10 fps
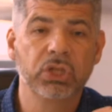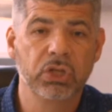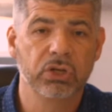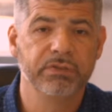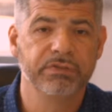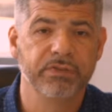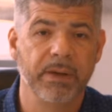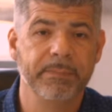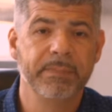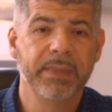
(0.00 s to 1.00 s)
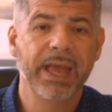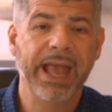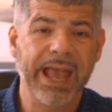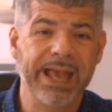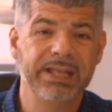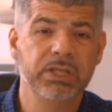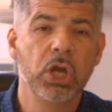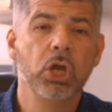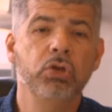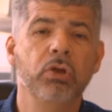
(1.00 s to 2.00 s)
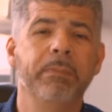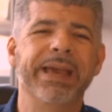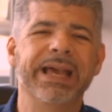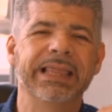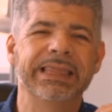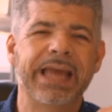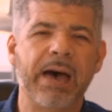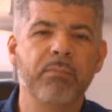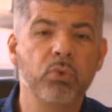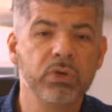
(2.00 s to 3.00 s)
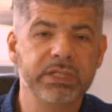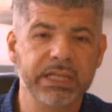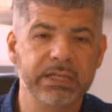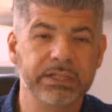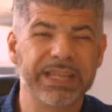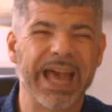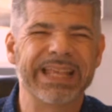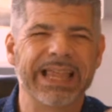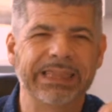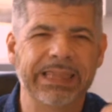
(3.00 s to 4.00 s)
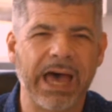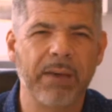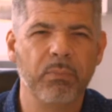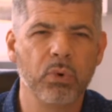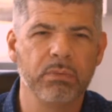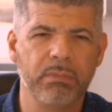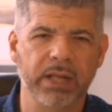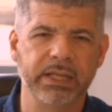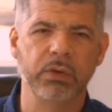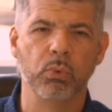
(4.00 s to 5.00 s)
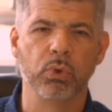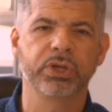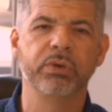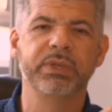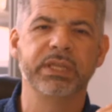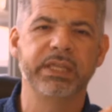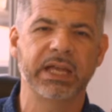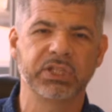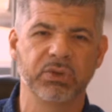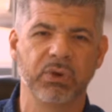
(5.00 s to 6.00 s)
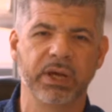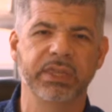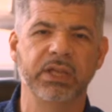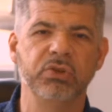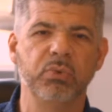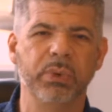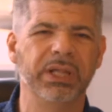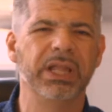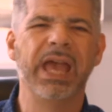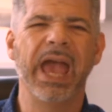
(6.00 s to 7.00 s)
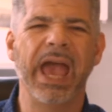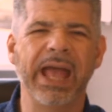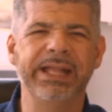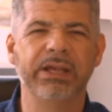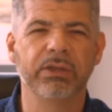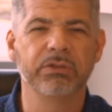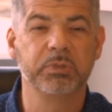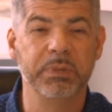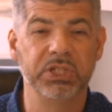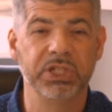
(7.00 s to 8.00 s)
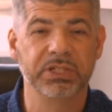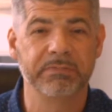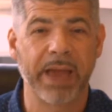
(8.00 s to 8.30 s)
to learn from, and you'll make a lot more deals and a lot more money working with a desk dog than you will any other species of